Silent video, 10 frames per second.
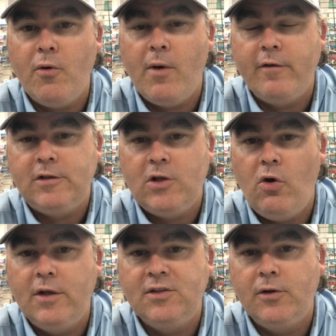Put one of his
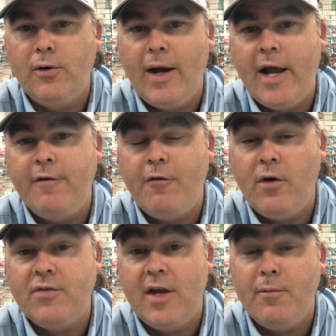clients onto an
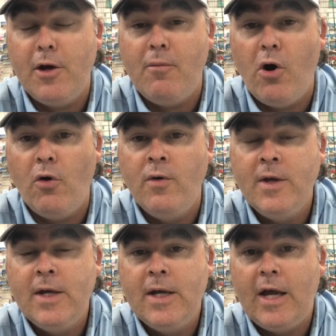85 centimetre model,
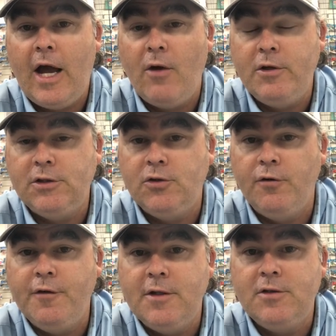which is
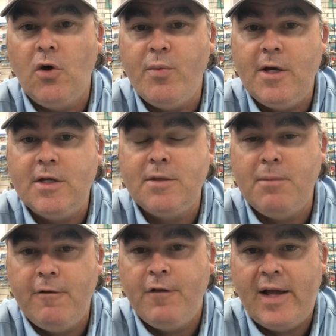good for this time of year.
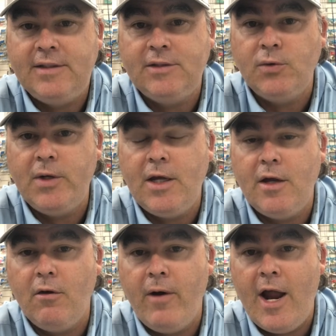Some big flatties still
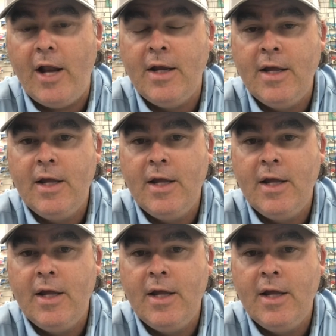kicking around.